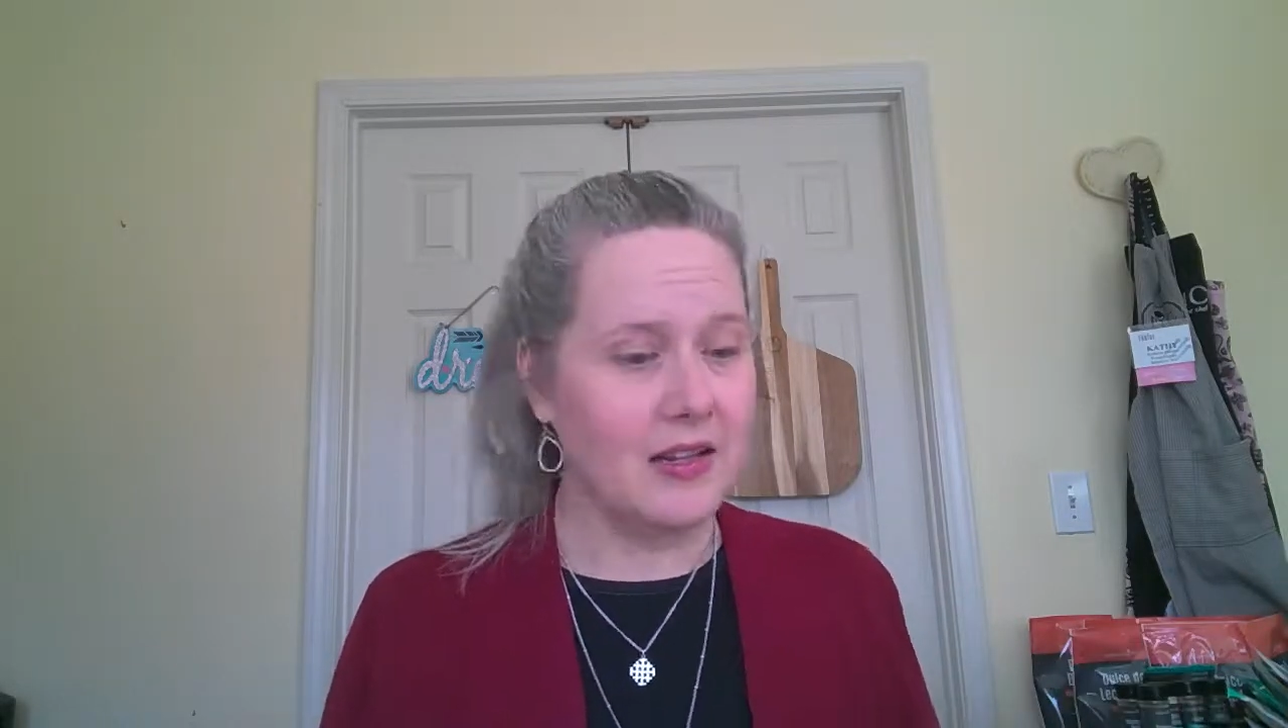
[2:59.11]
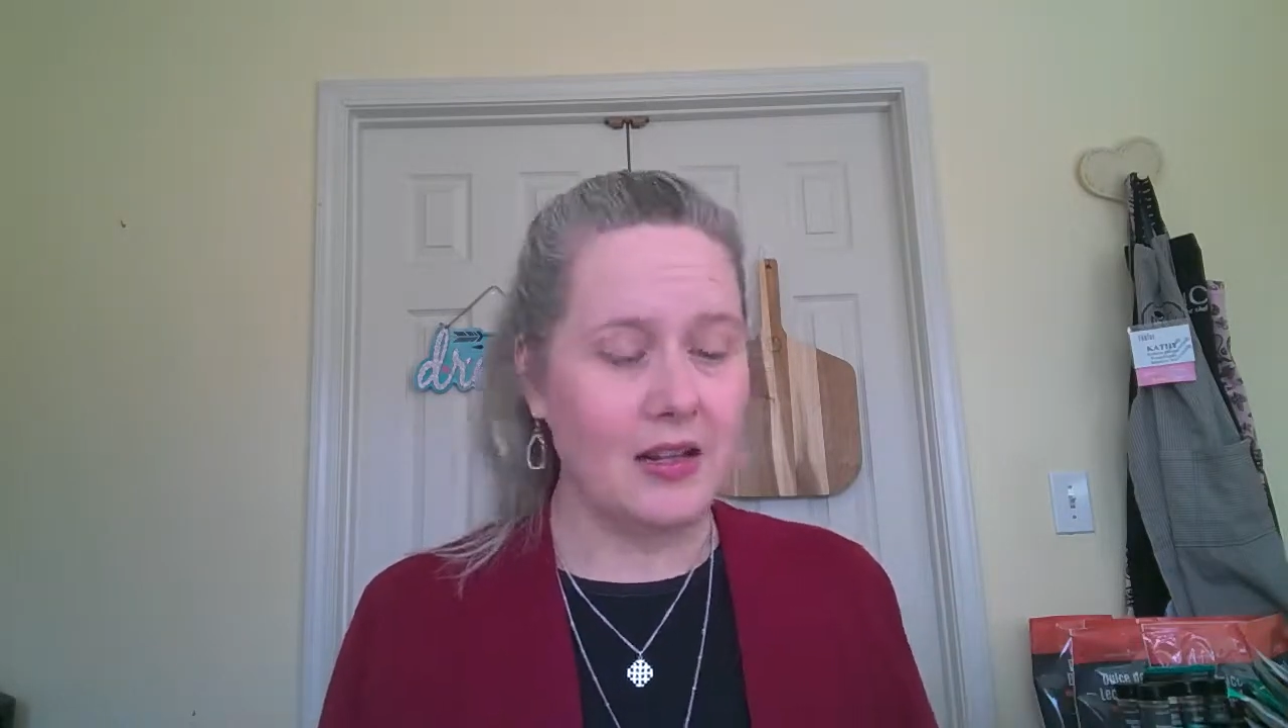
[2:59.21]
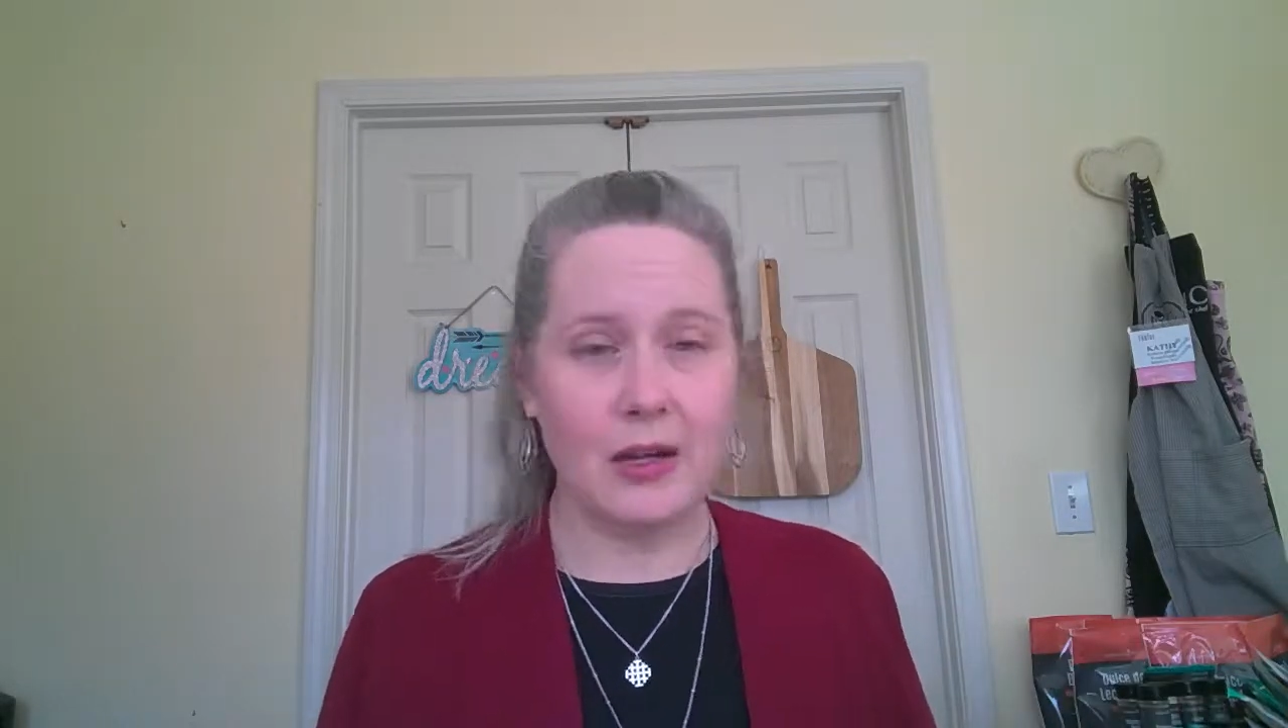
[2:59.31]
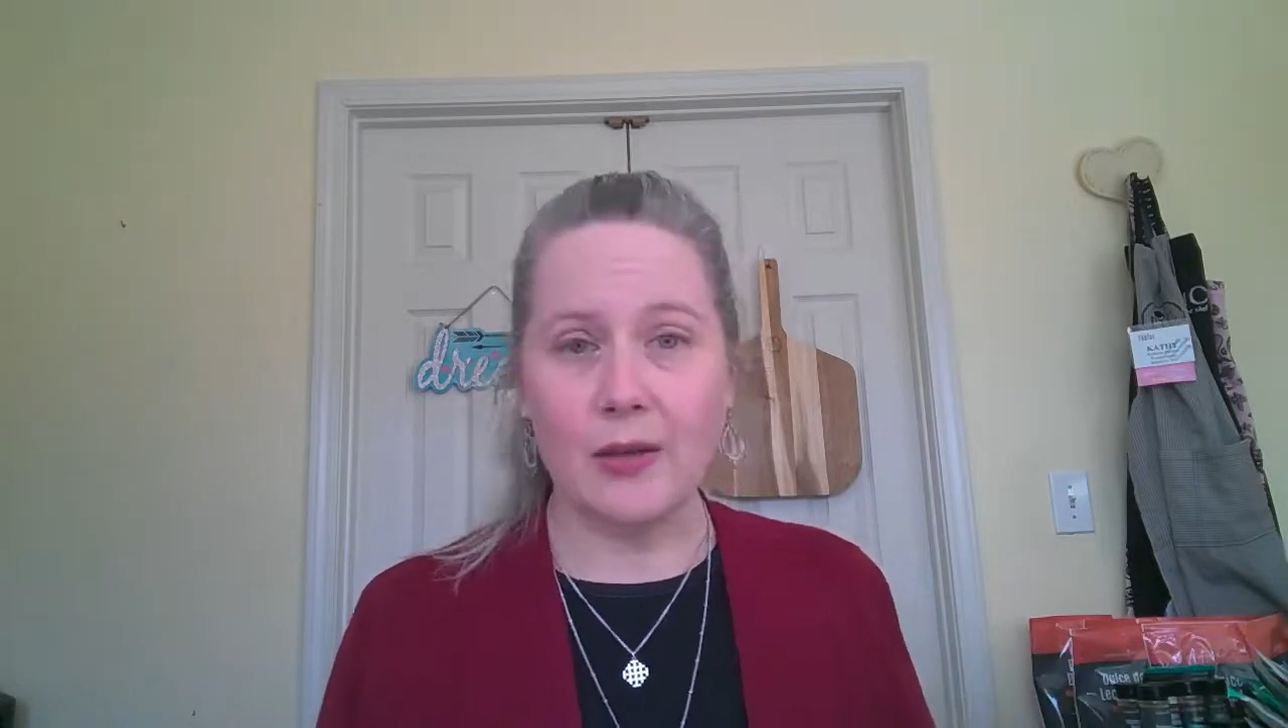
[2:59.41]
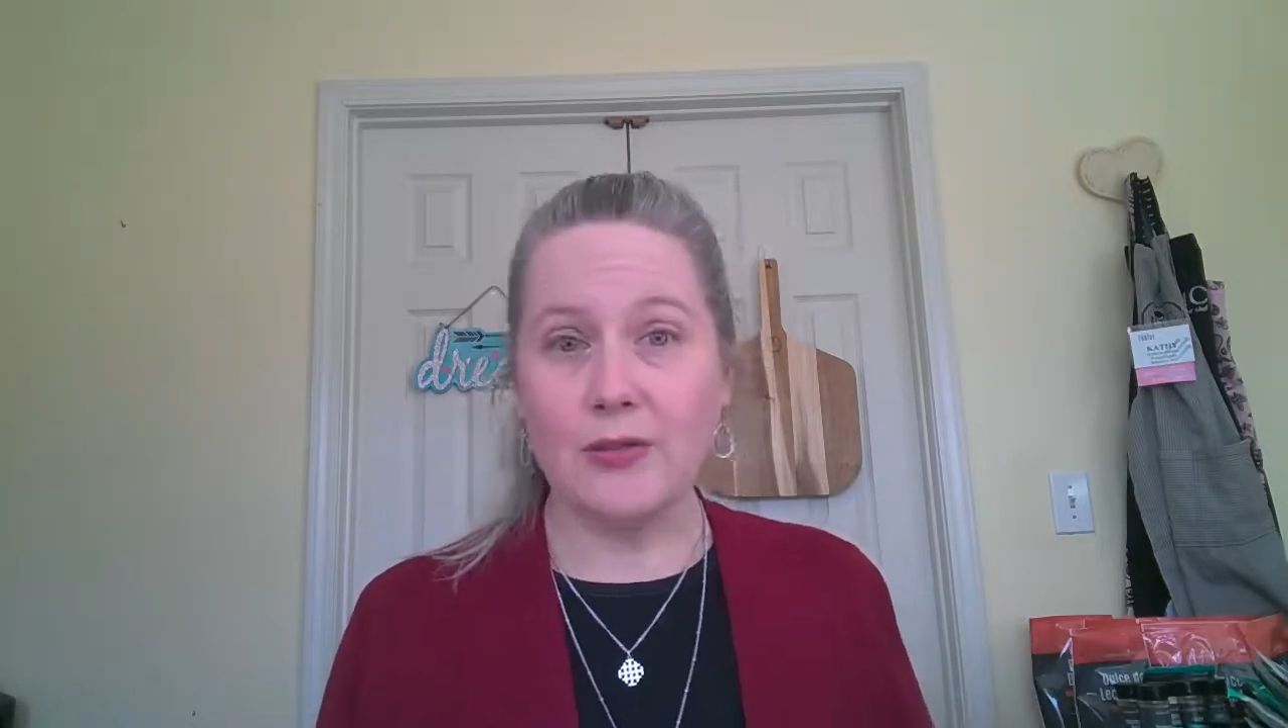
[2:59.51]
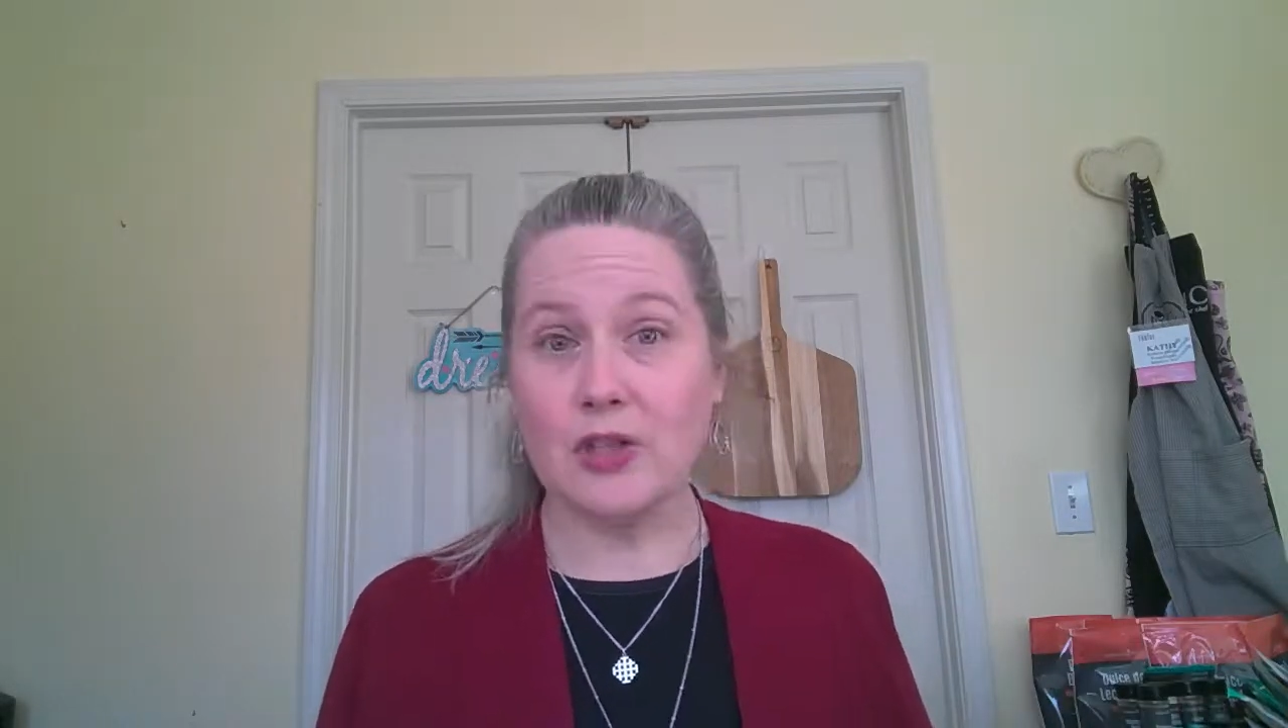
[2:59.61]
if you